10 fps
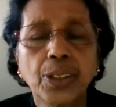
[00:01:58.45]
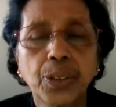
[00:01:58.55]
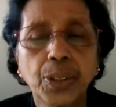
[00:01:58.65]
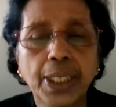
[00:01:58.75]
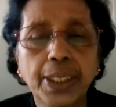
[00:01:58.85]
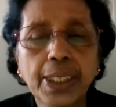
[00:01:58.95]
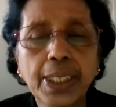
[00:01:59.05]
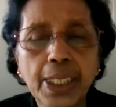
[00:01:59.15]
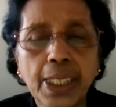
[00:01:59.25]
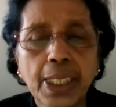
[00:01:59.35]
to get
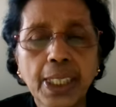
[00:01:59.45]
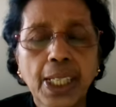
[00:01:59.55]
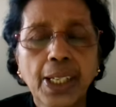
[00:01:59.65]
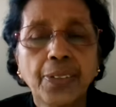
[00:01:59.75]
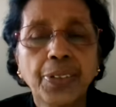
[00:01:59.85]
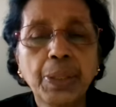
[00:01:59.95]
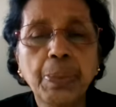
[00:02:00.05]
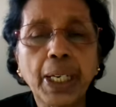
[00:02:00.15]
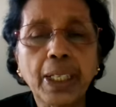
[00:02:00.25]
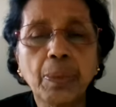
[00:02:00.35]
the
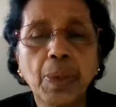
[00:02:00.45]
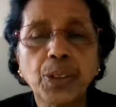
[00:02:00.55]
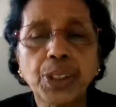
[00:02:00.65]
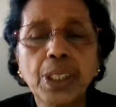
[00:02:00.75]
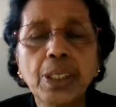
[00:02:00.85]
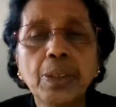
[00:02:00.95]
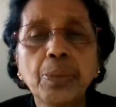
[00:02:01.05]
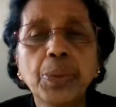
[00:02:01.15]
feedback about your